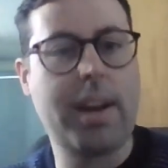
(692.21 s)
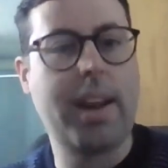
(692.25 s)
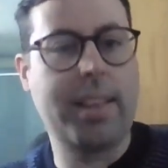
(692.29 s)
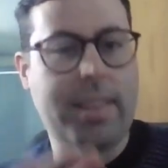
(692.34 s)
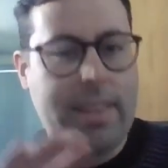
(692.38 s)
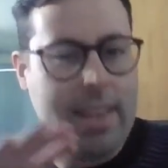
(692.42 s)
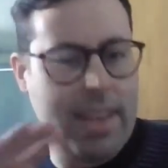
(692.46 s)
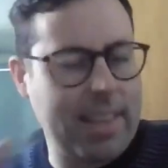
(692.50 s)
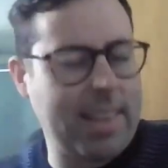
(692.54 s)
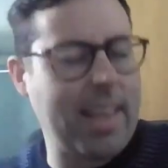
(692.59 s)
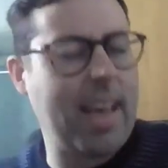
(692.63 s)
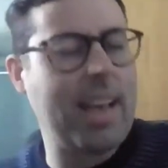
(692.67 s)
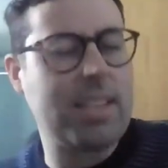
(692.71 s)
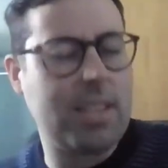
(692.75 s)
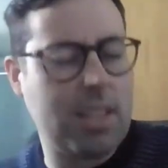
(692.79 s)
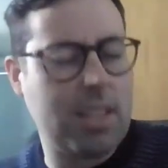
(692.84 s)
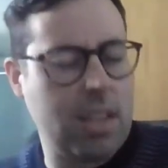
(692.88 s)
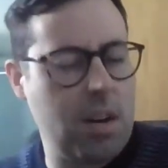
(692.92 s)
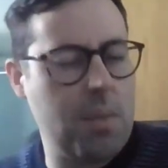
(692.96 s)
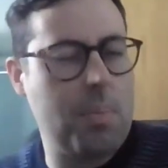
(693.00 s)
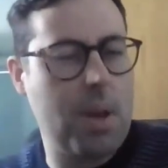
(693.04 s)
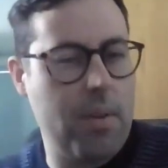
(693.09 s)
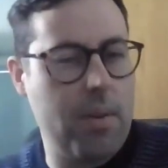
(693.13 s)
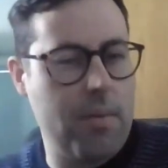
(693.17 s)
And I think that's
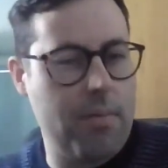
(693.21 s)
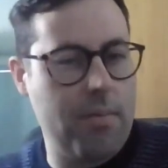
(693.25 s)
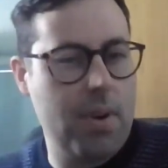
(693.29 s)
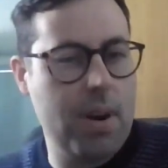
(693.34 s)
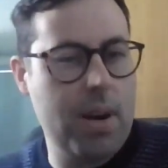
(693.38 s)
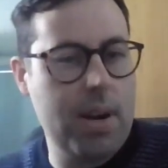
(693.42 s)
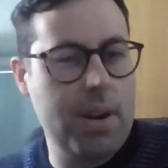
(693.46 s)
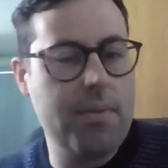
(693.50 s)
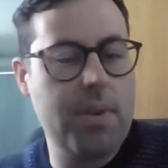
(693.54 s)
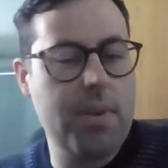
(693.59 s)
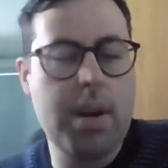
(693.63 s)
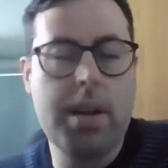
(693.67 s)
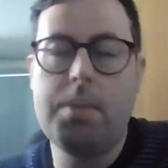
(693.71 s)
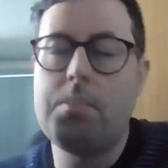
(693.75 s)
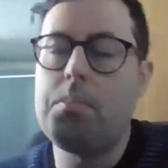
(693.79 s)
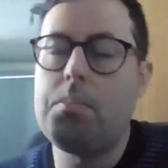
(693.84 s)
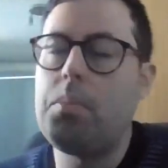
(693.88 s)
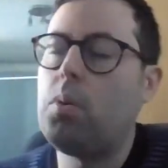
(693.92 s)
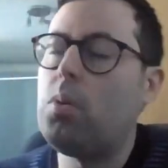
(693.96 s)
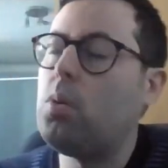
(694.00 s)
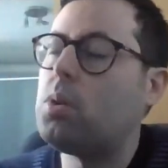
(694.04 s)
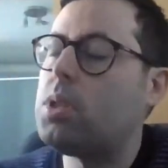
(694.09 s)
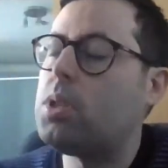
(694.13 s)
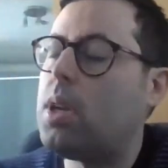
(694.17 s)
going to be a really, really
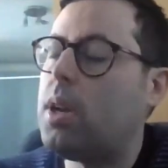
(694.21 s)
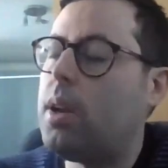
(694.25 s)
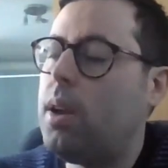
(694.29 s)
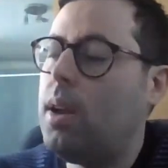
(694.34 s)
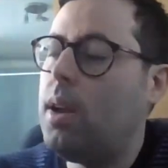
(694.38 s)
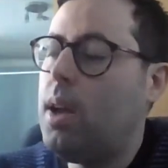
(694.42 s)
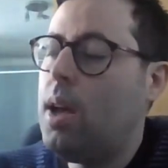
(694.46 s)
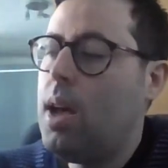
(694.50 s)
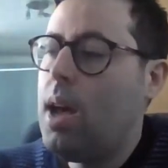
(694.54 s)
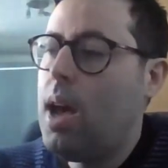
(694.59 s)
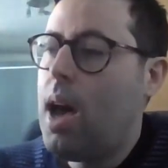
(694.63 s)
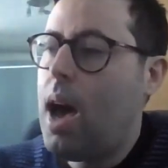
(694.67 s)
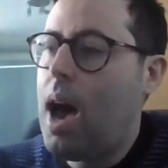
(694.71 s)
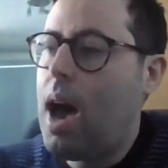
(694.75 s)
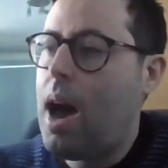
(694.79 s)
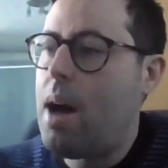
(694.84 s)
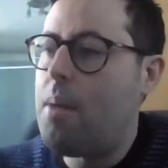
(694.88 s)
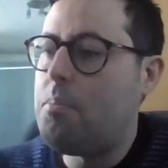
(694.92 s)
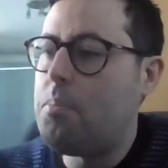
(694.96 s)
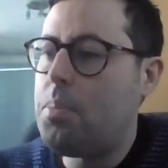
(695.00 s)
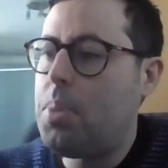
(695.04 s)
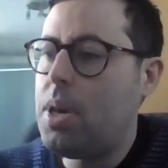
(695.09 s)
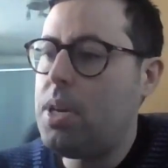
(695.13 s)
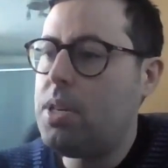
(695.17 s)
important
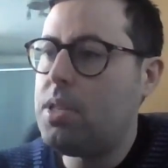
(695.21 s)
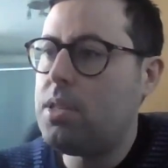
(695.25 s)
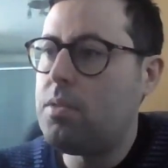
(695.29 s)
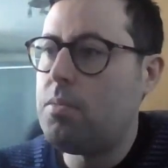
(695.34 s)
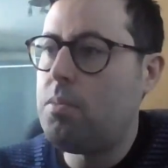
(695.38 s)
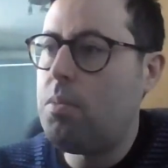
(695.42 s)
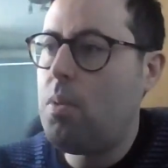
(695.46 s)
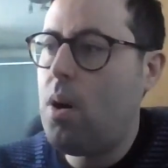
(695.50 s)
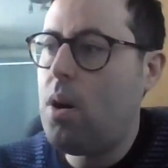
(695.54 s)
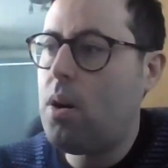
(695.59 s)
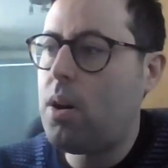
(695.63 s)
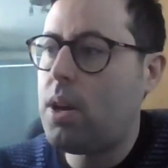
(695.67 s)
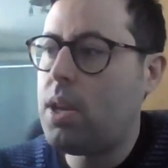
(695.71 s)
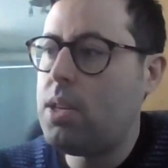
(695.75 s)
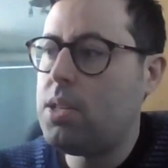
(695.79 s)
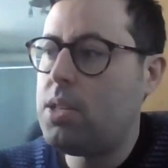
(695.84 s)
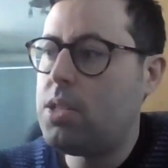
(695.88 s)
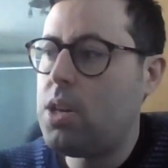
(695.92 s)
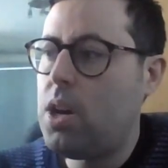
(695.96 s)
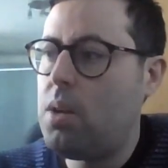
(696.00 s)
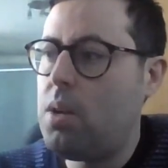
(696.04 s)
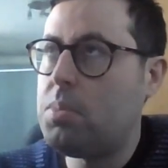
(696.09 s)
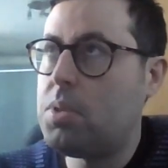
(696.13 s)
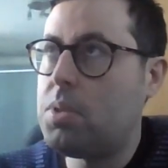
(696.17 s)
piece of work in
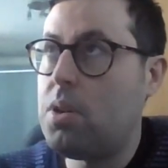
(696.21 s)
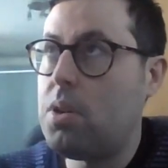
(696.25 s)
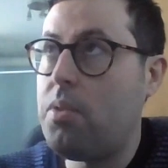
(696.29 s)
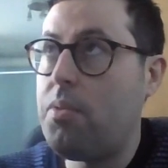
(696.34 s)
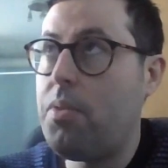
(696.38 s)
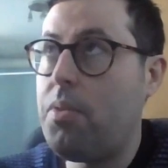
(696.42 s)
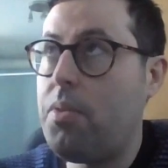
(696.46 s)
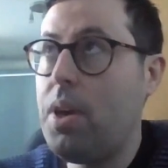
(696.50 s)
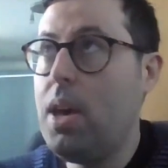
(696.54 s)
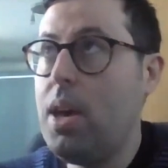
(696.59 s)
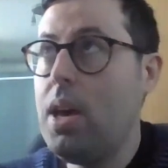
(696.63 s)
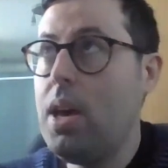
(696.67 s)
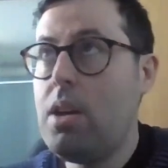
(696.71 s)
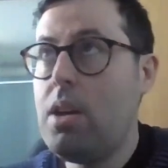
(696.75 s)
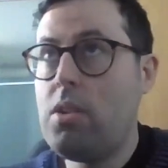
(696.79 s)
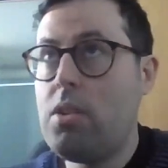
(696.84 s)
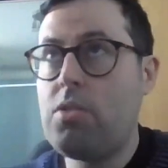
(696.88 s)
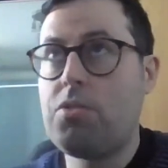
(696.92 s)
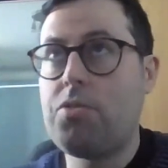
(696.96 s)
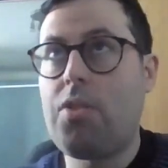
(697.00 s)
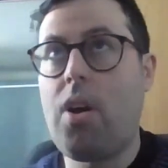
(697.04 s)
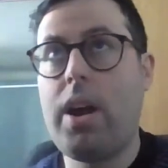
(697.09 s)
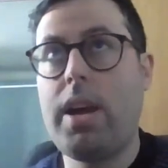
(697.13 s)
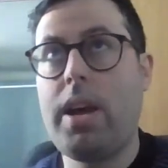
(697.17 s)
terms of
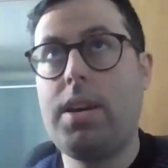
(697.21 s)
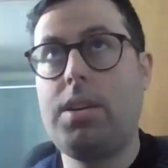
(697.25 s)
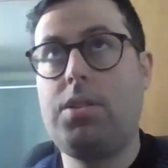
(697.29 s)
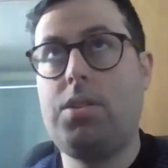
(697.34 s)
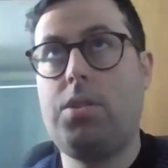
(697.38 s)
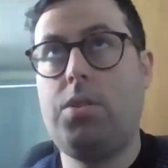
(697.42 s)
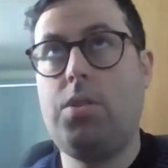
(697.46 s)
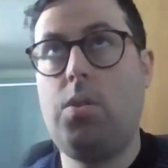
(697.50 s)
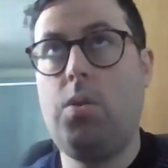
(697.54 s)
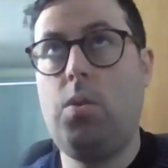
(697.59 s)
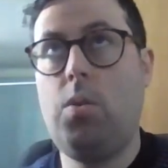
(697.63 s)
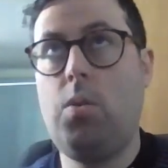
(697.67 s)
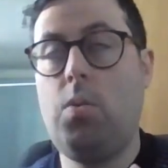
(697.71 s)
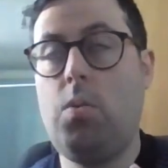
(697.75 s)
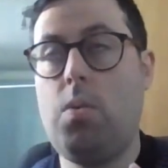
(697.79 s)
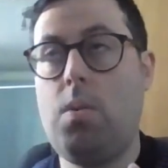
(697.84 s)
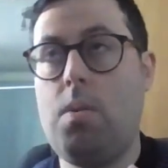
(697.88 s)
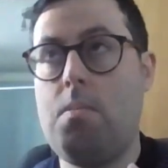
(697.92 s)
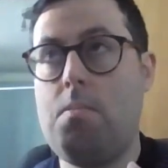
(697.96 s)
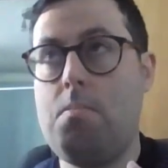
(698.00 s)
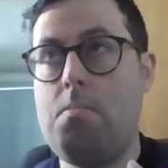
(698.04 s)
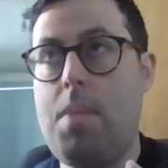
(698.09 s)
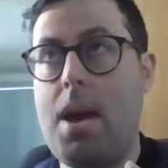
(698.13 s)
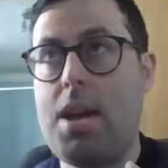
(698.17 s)
trying to
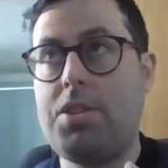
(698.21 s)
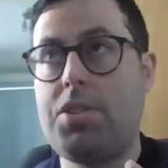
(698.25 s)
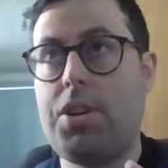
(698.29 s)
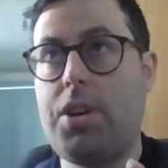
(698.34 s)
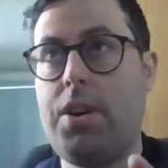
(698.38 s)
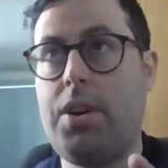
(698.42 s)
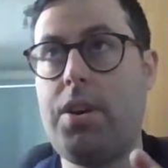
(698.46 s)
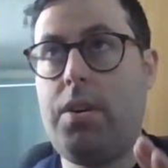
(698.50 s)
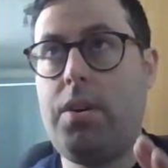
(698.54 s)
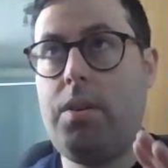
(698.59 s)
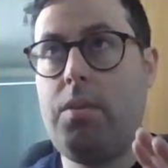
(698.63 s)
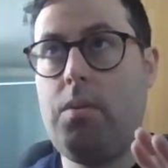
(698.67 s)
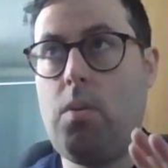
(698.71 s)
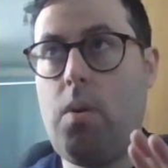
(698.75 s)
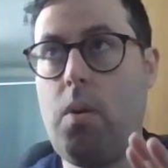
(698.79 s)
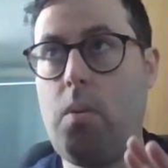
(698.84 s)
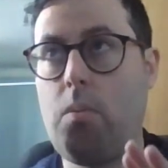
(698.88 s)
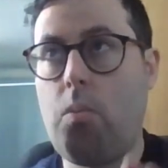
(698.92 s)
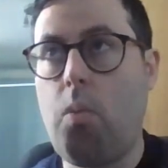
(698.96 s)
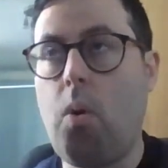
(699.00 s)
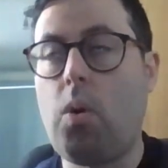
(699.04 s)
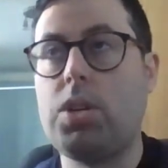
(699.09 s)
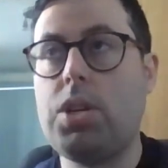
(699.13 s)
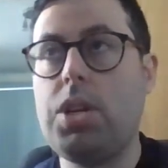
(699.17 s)
measure
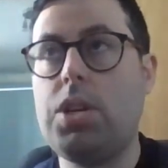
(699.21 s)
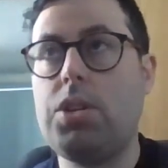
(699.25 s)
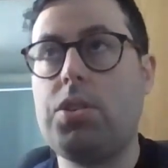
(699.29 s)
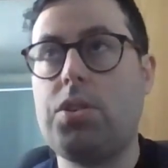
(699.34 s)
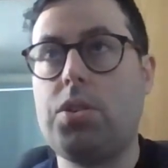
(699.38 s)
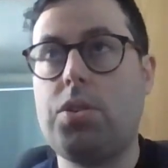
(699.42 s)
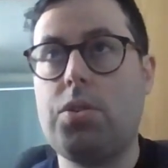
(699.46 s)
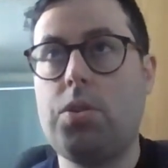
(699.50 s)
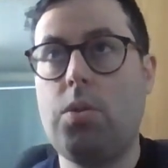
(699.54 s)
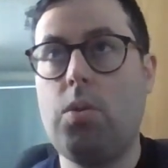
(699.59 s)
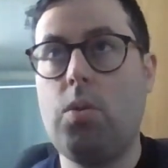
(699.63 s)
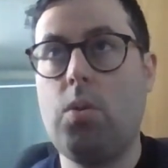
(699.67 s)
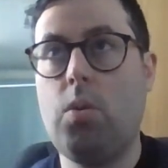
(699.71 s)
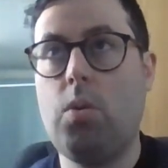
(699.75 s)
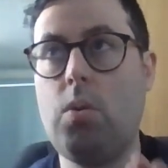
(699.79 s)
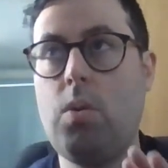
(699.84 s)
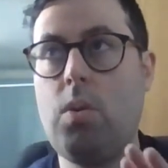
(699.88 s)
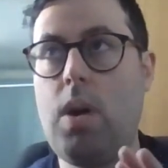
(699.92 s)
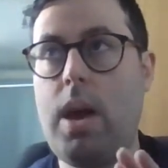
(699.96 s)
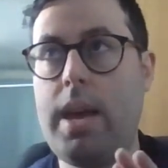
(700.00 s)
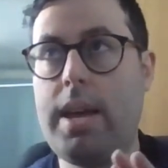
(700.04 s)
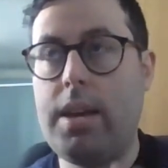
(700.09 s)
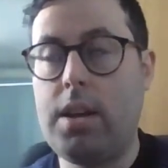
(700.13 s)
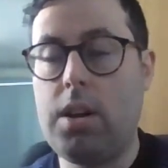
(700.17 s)
what digital
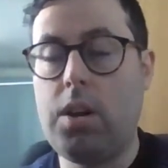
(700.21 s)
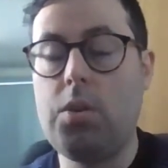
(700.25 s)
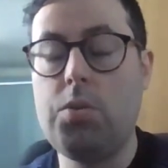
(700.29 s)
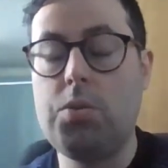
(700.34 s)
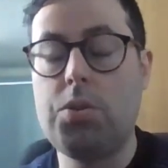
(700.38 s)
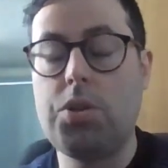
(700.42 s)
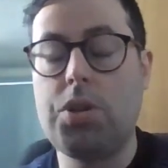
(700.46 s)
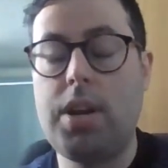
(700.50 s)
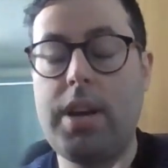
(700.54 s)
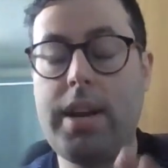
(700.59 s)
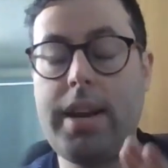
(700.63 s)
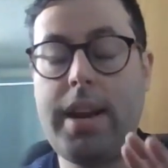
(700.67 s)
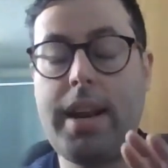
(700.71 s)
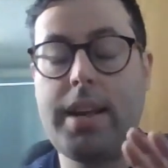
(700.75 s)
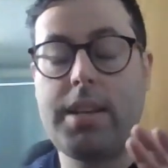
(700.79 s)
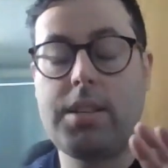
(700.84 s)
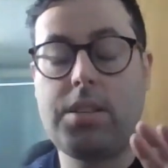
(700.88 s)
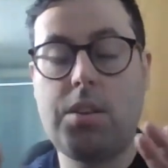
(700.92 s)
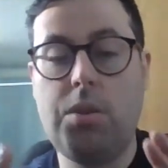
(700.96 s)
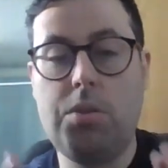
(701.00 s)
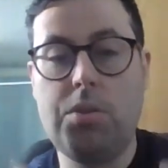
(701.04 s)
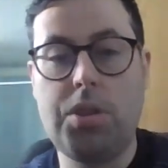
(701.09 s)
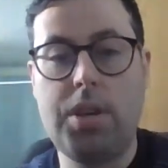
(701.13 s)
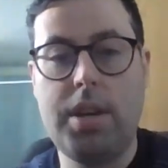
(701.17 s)
inclusion and
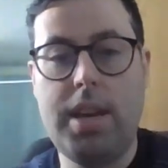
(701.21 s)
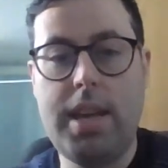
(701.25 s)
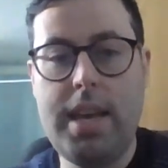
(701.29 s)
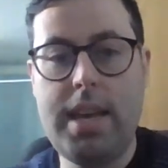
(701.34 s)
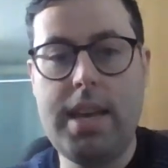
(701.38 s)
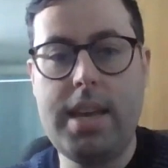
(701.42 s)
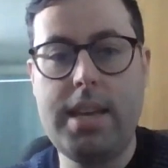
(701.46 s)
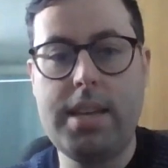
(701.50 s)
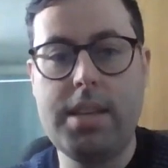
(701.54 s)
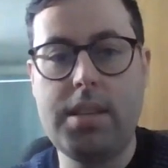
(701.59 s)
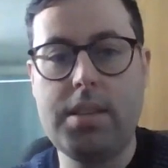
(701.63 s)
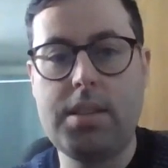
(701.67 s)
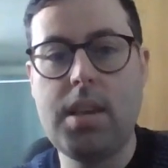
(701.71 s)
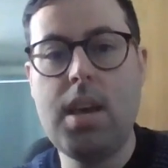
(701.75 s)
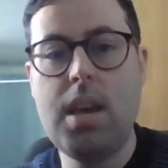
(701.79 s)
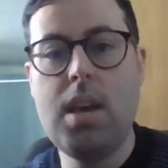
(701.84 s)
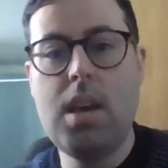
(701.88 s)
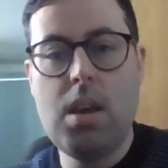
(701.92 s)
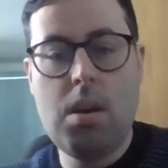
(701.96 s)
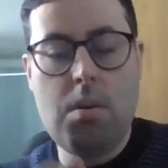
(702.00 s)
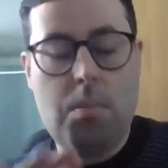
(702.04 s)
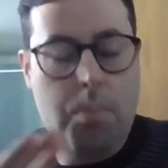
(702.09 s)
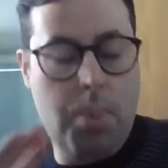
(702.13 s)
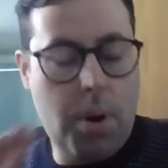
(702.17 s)
exclusion is,
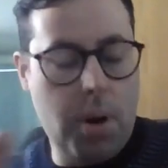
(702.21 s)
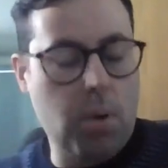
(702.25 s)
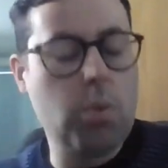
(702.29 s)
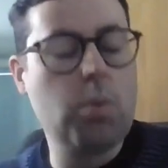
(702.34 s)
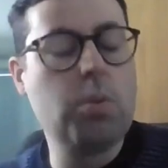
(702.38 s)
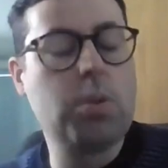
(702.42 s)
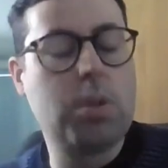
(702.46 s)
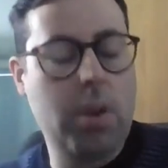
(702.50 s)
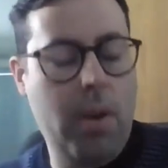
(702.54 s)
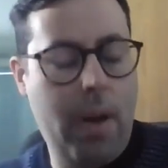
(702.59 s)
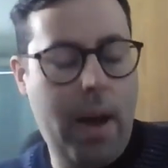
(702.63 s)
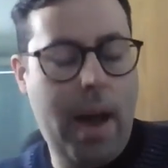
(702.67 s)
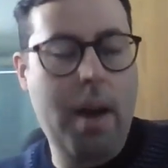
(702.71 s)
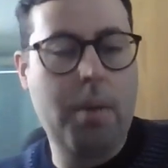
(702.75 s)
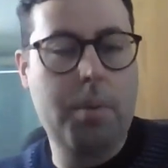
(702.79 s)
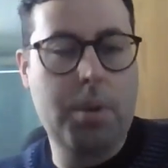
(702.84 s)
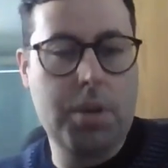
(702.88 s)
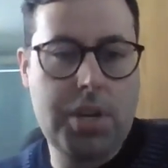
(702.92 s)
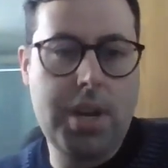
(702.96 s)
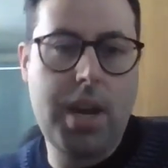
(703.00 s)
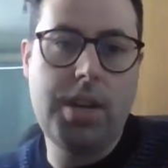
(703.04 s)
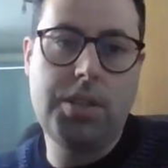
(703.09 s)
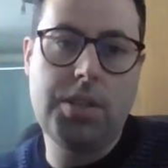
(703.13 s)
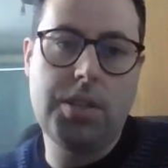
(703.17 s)
but also how
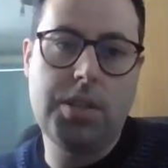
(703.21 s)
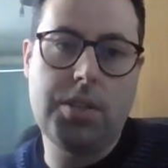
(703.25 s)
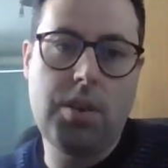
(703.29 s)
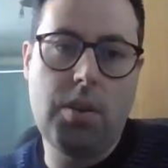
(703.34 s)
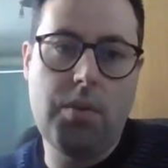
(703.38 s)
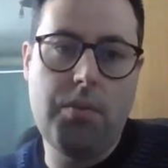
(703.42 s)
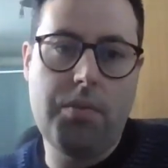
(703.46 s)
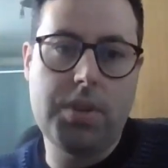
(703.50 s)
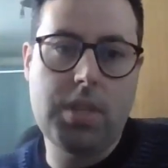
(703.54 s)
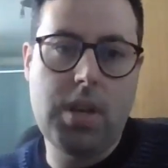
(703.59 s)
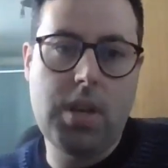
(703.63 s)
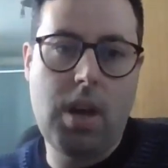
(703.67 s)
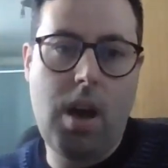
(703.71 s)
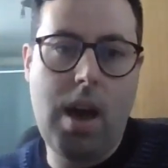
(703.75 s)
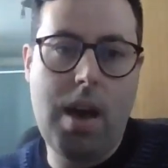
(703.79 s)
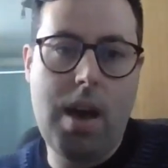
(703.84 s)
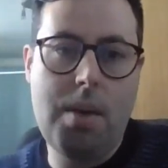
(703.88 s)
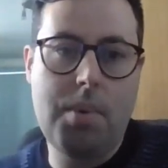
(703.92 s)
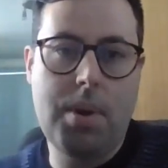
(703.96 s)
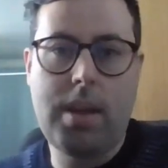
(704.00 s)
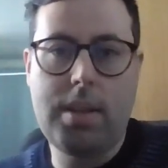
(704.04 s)
it changes over time.